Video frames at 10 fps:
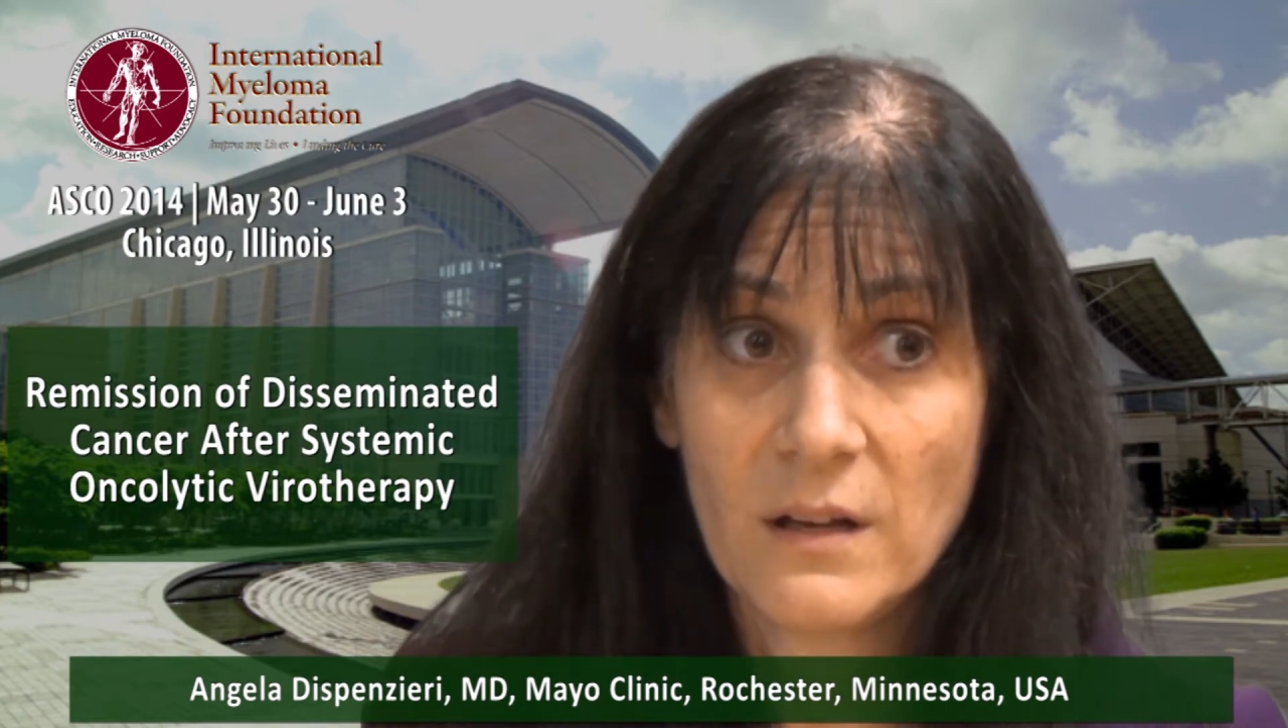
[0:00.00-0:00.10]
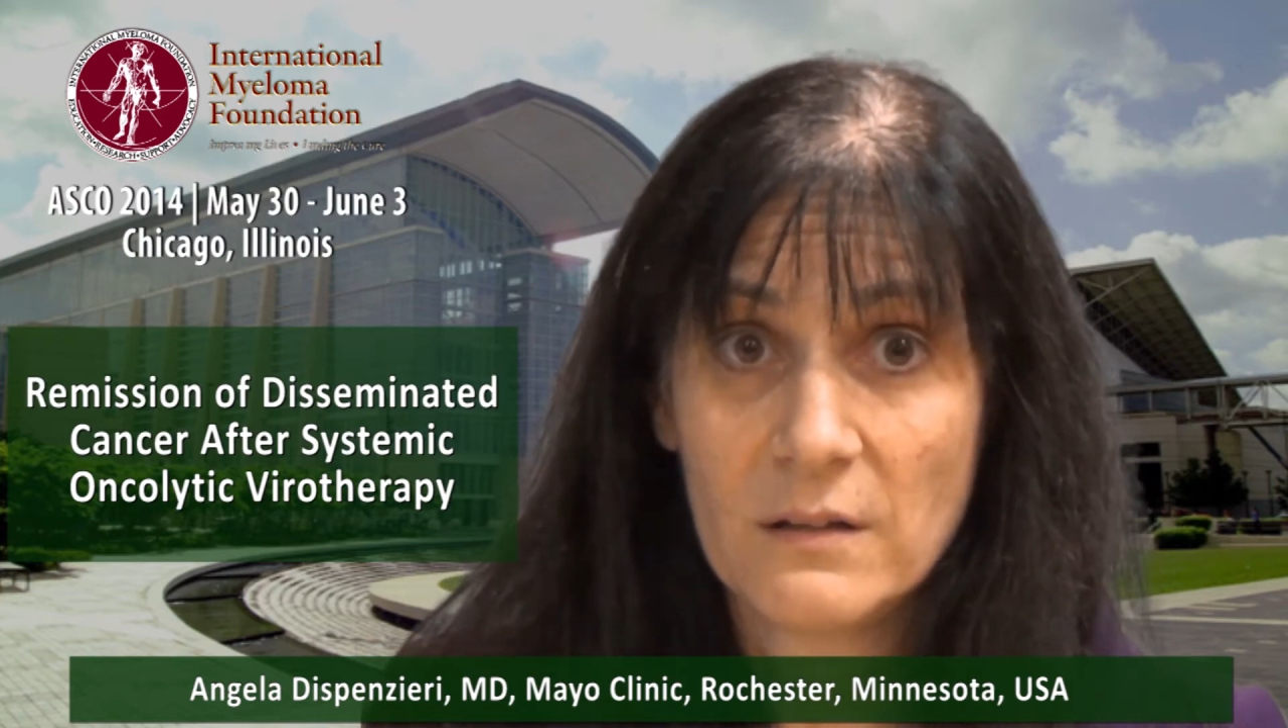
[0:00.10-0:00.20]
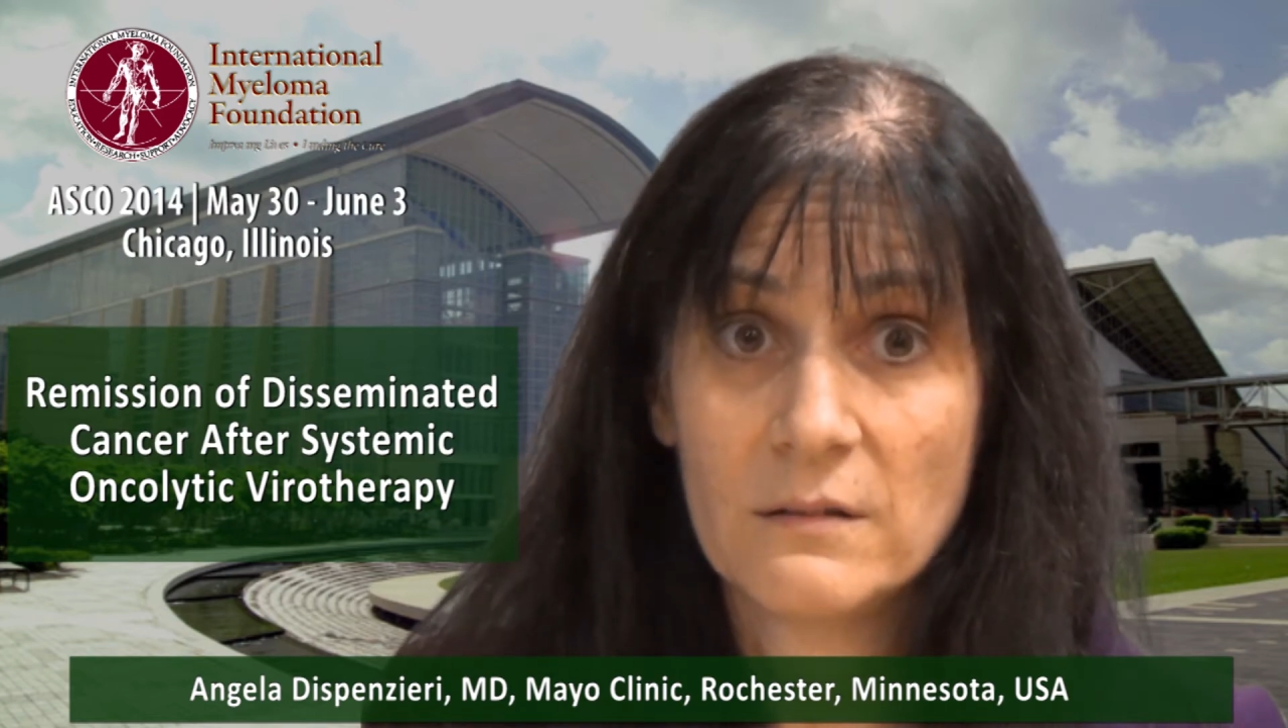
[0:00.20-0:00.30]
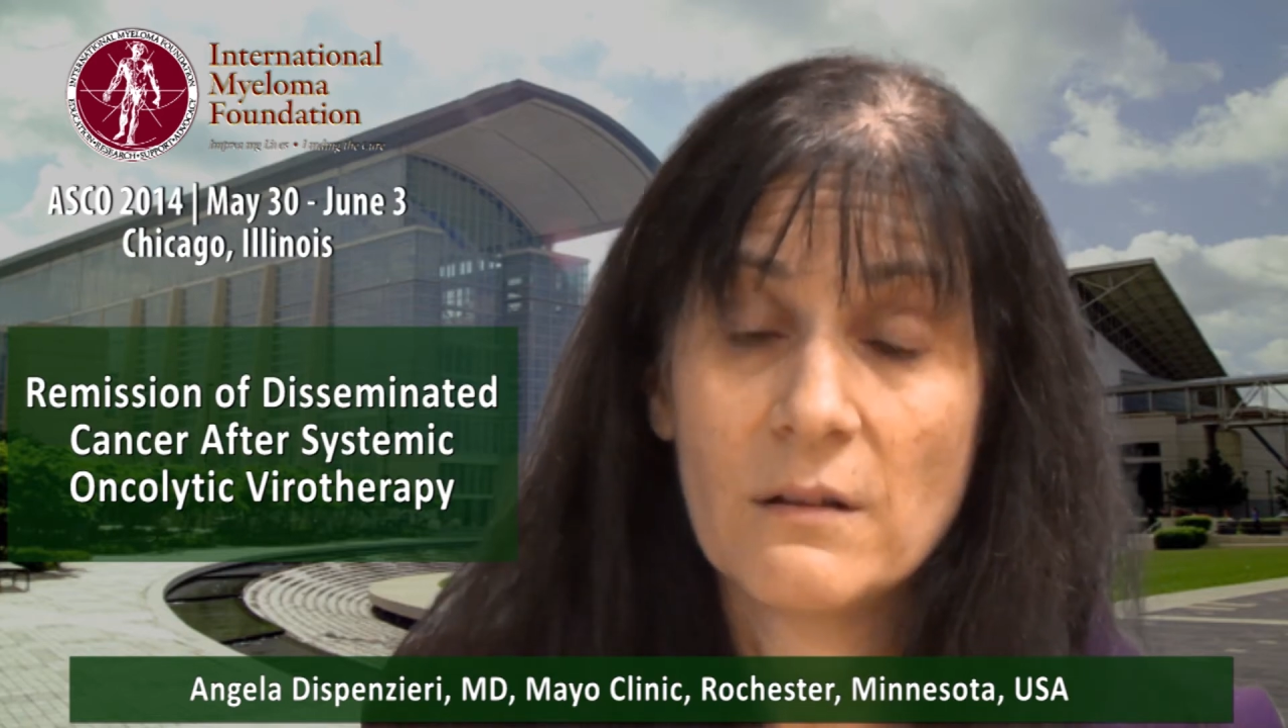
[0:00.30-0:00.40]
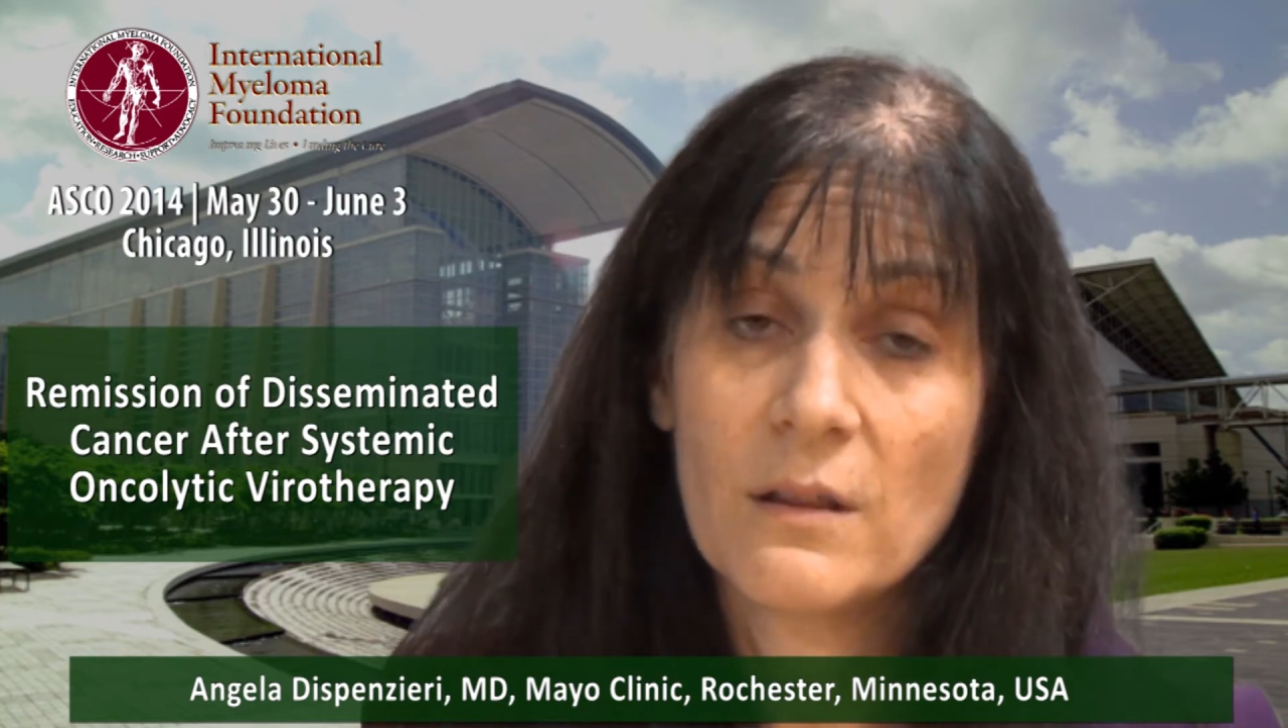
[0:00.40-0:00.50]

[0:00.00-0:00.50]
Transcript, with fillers: in